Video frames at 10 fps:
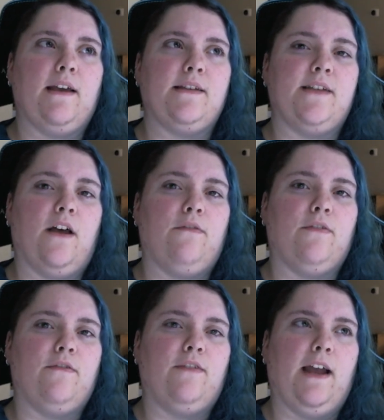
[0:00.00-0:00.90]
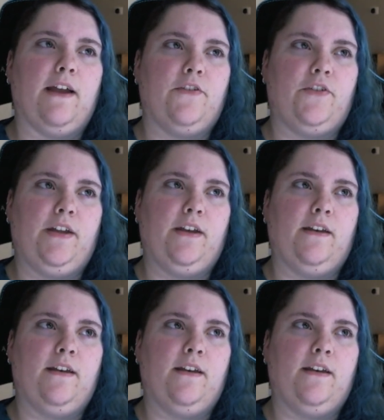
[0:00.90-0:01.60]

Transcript: a self-reflection